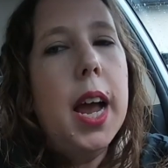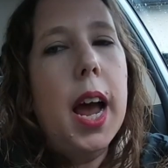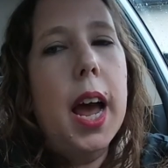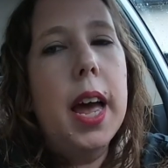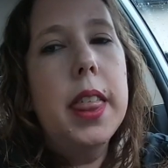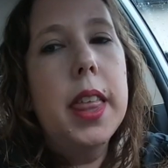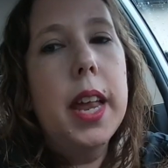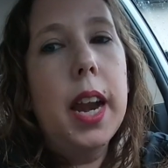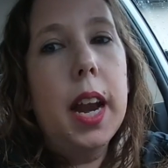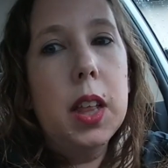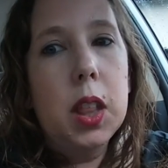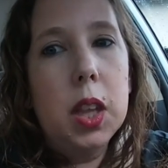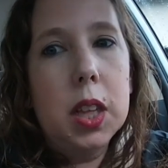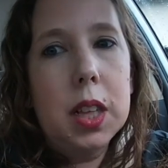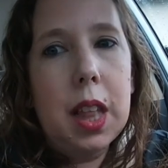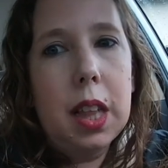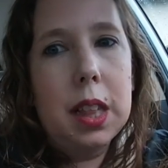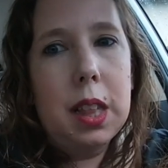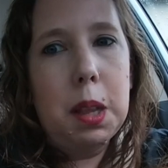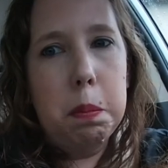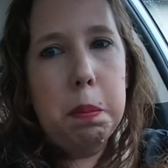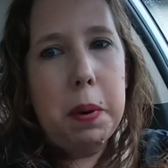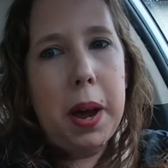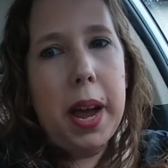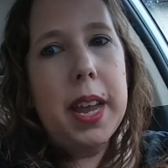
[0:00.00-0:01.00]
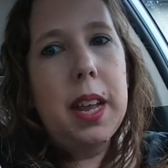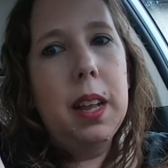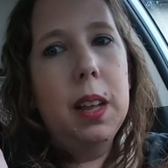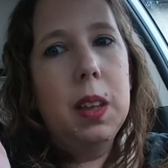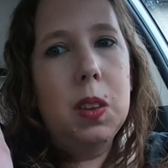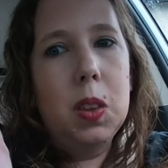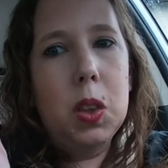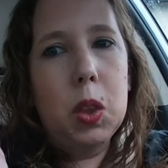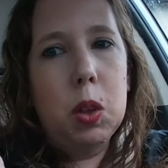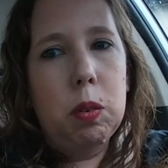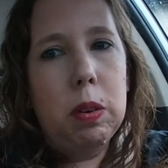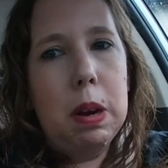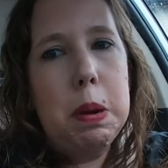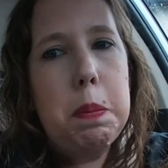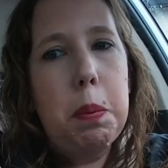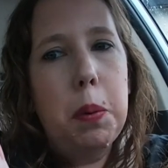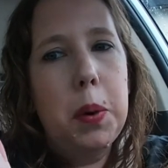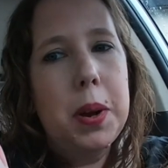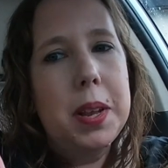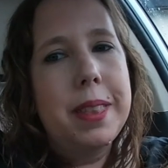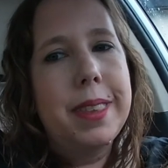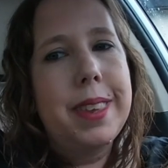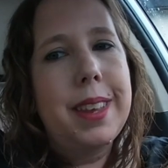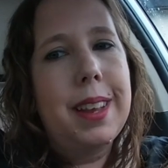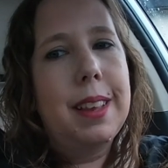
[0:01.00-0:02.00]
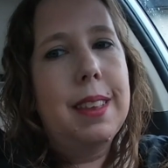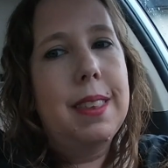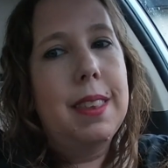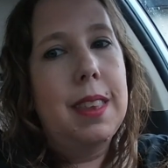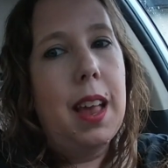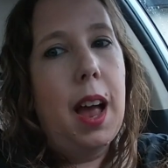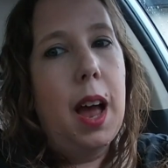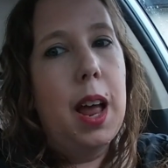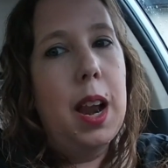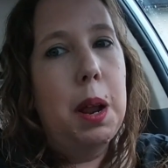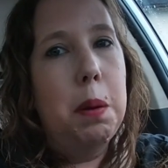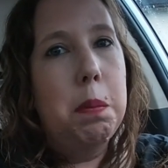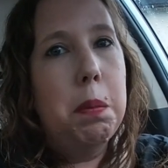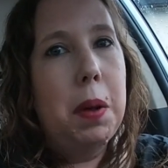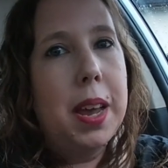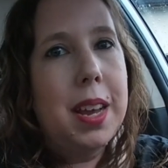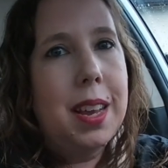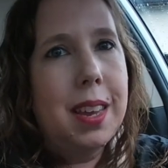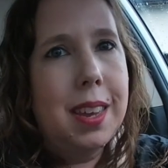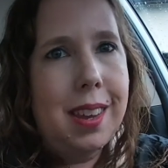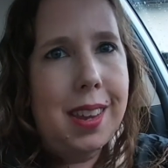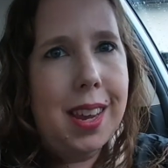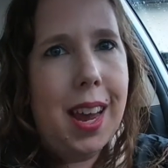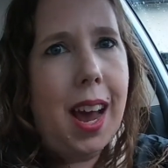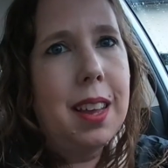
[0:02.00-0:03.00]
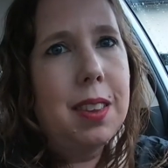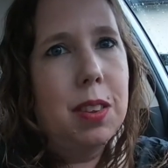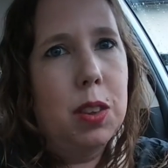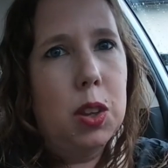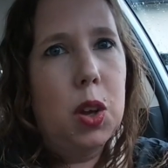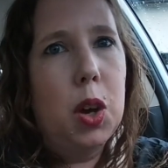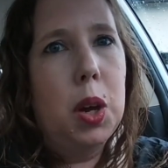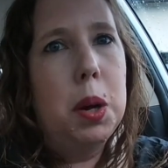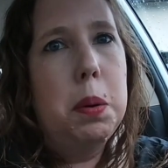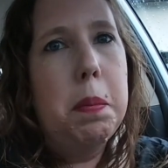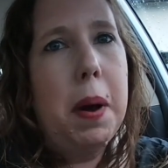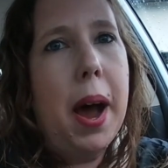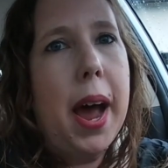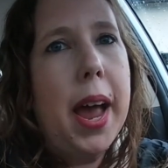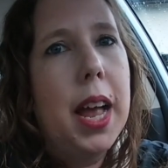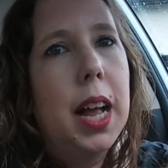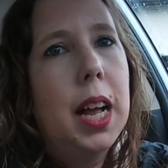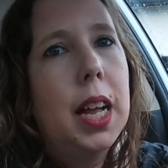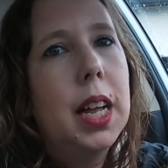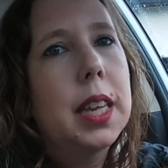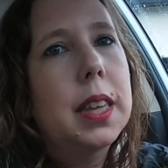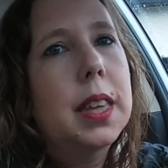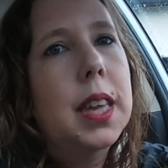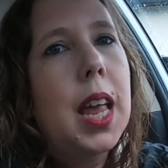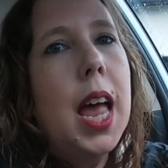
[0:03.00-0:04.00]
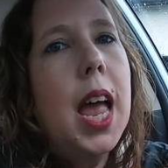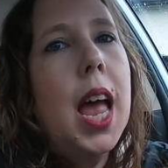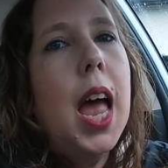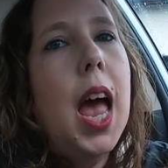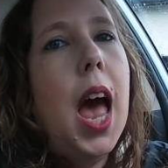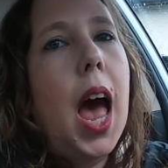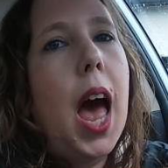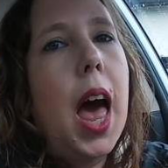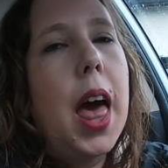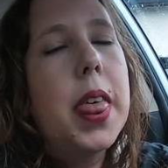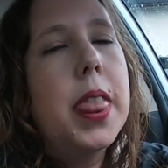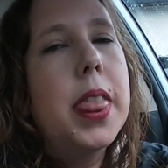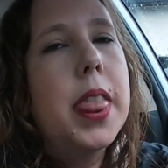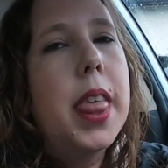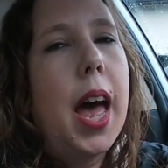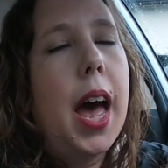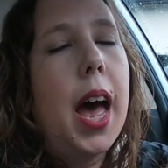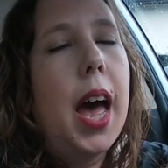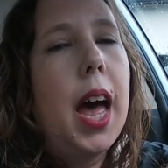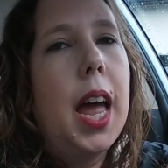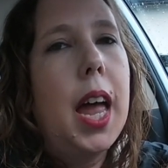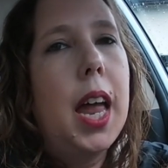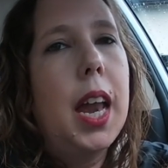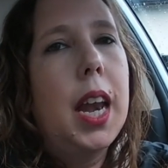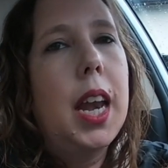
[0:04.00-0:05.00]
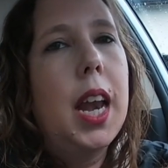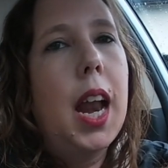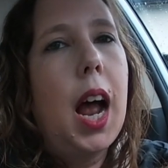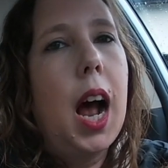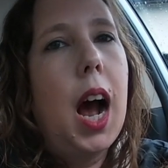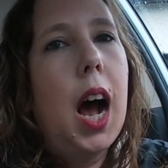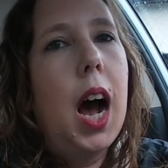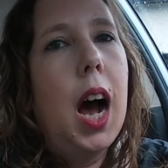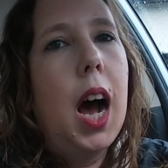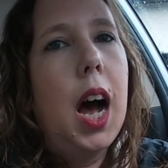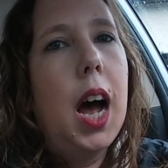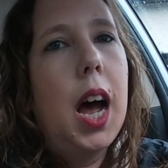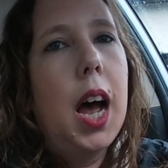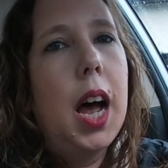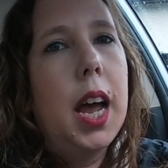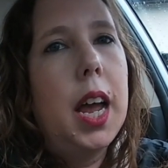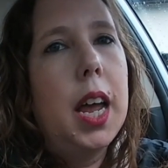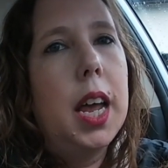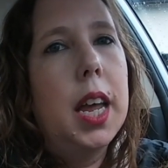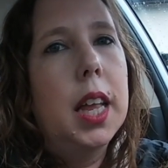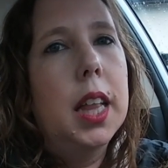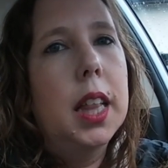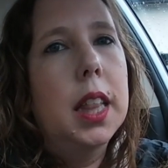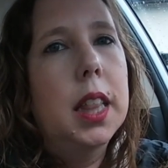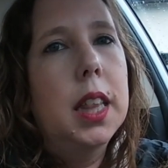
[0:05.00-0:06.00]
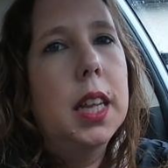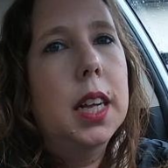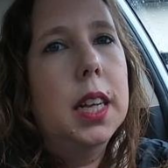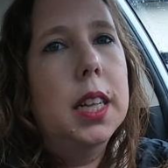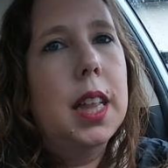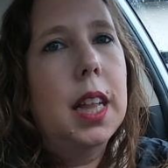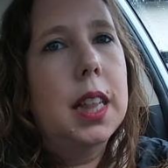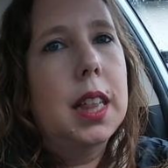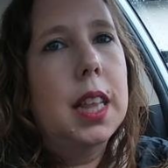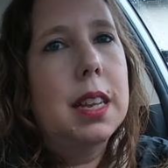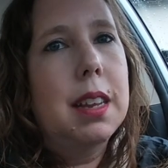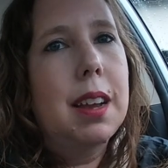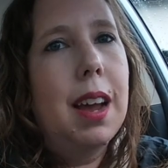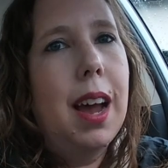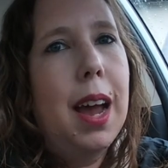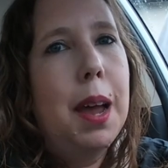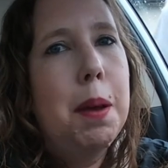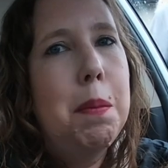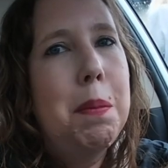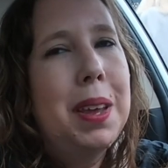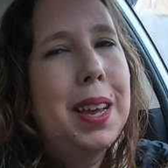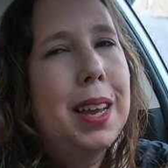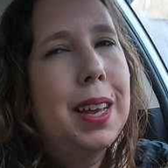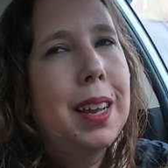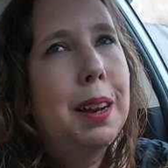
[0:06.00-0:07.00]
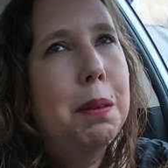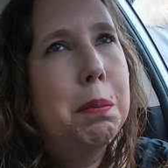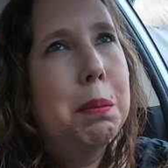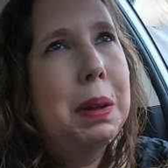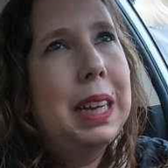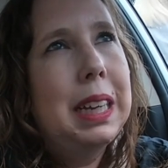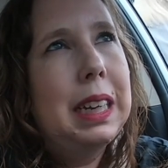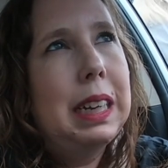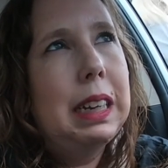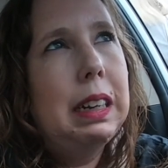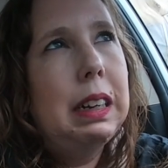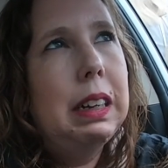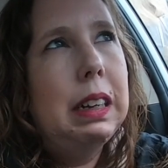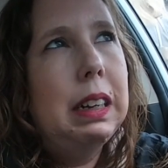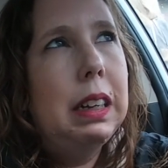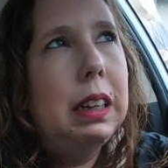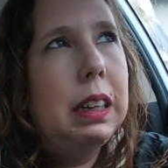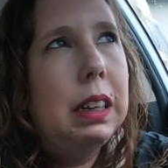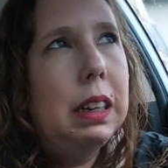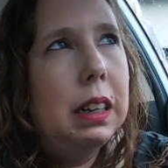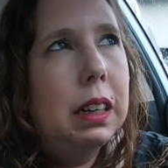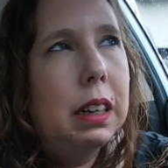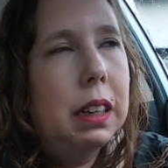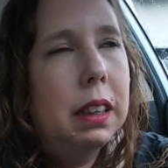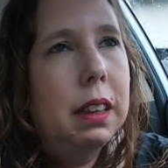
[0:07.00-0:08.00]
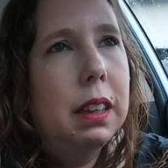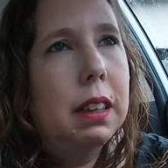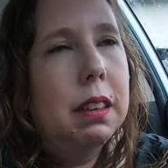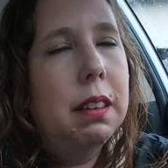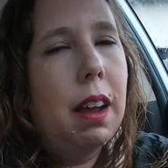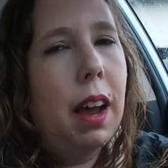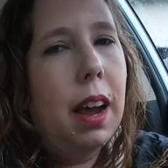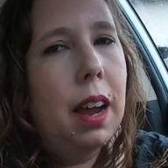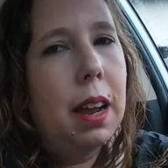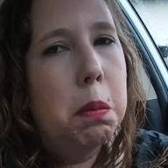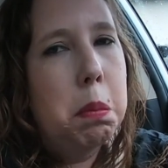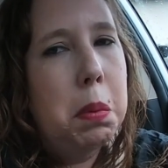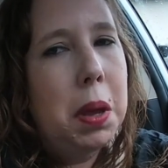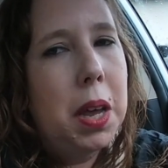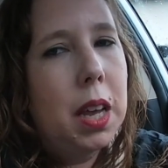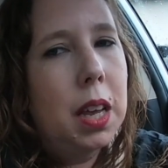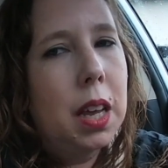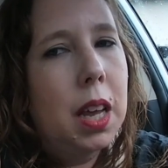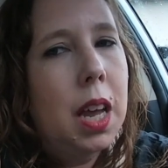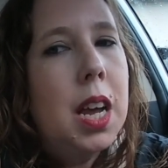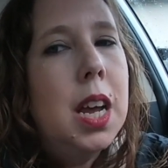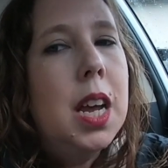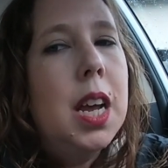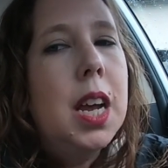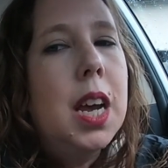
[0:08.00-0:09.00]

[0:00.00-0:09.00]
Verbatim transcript: and then I looked at the miles 3.6 and I'm like yes good miles and then I looked at the timing and I'm like the timing